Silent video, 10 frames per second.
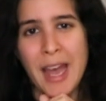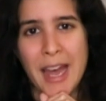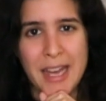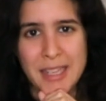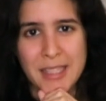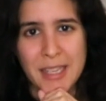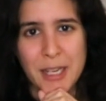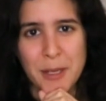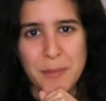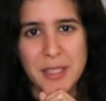
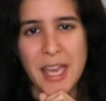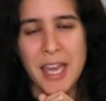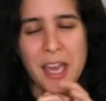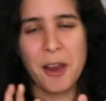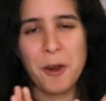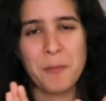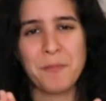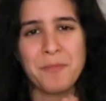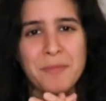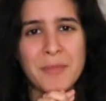and take
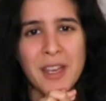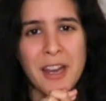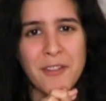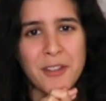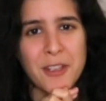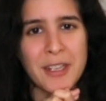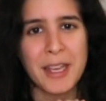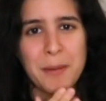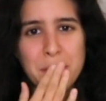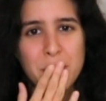care. Have a good
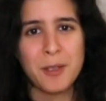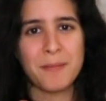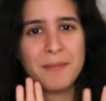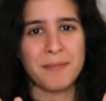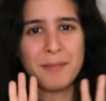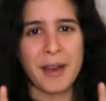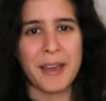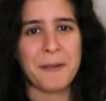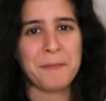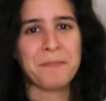night. Bye.